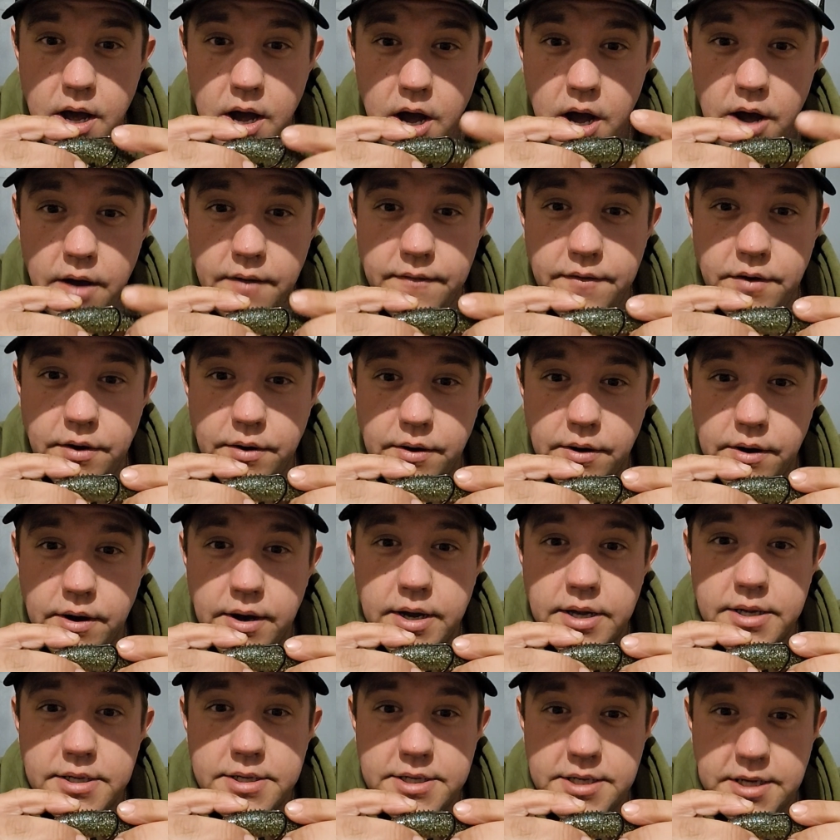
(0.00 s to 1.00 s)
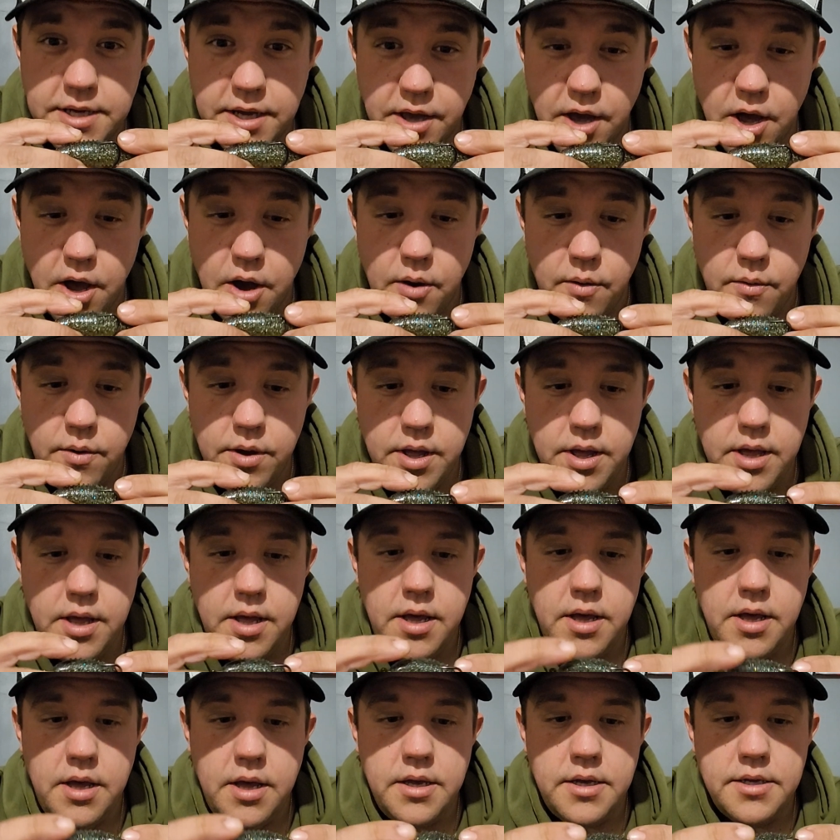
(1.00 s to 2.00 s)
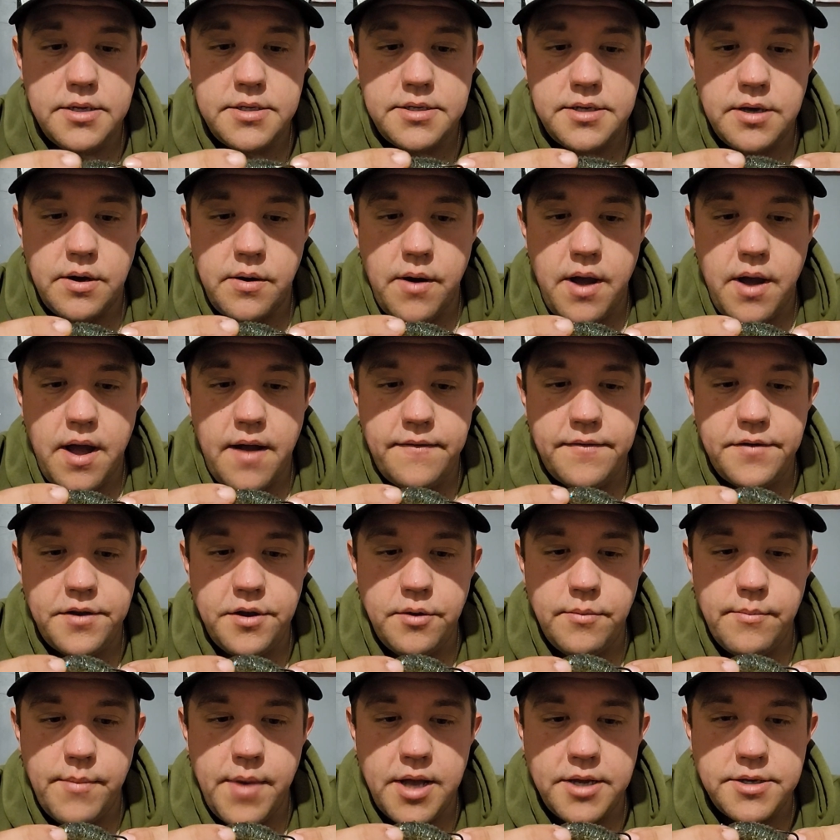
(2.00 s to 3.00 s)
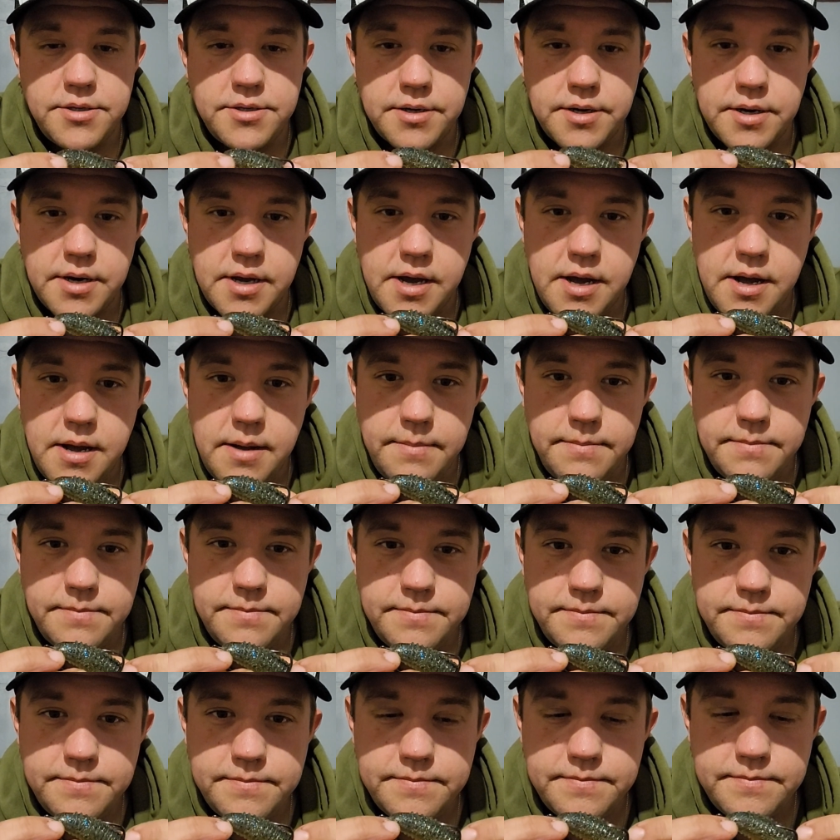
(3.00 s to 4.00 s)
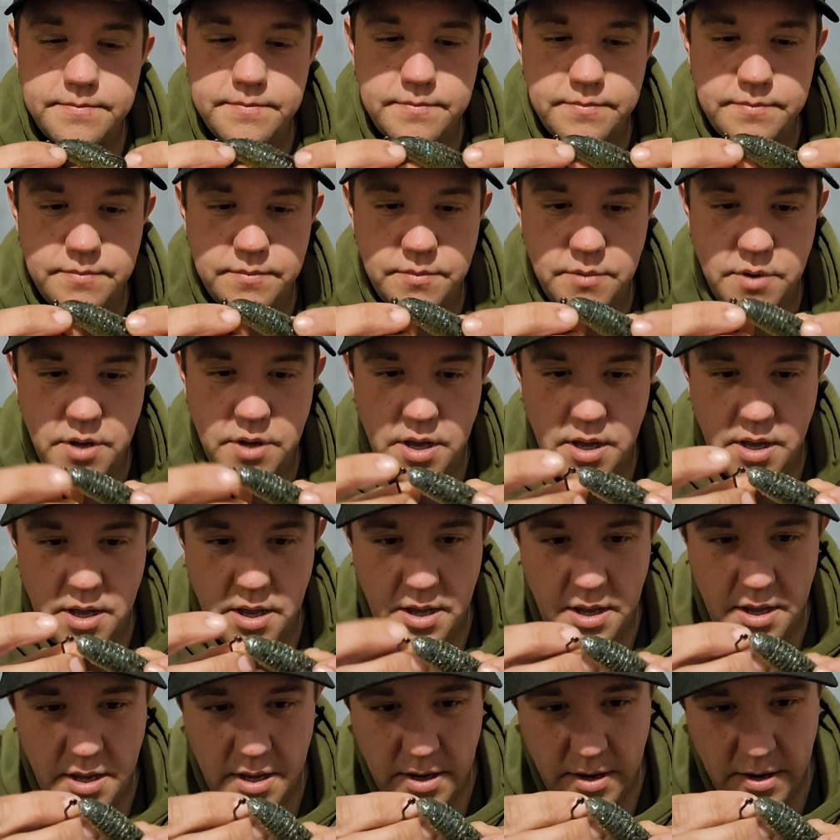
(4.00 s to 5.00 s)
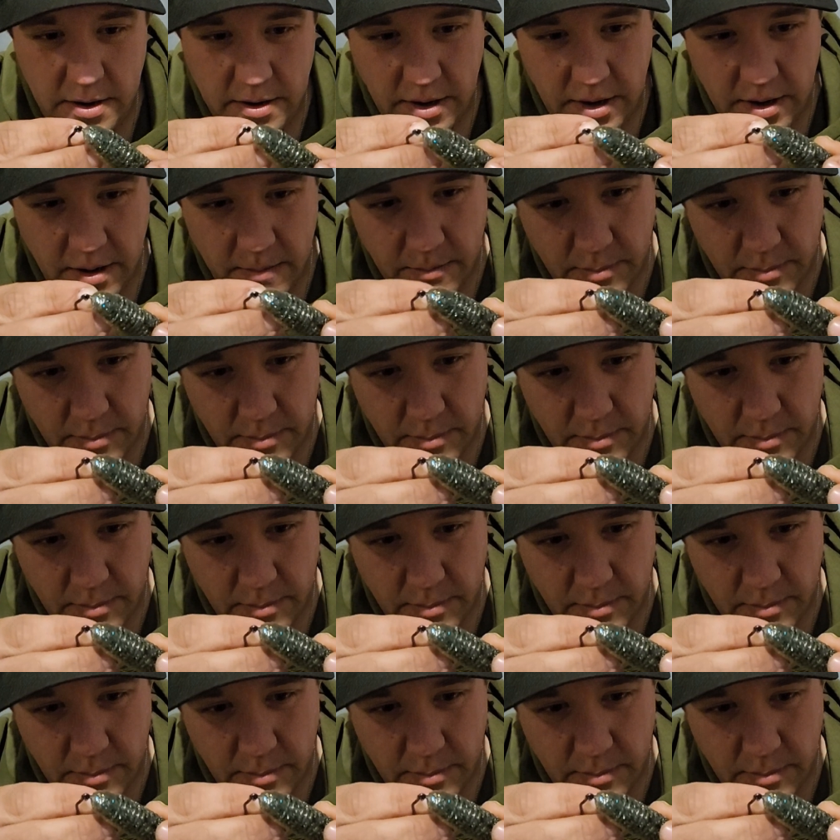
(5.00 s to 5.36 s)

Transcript: of your hook to go. So after you measure it up, you're going to